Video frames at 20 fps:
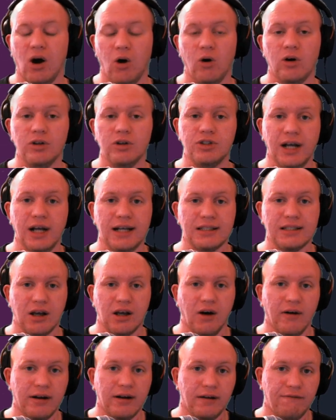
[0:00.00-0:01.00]
all just
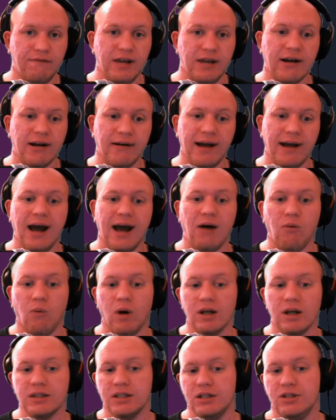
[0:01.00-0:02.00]
going to figure out
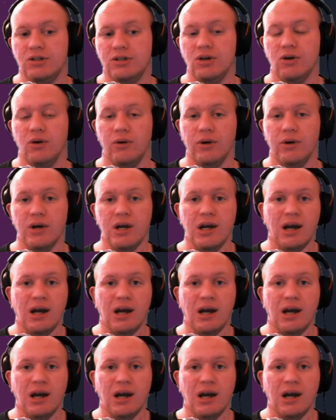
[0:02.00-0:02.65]
what to do.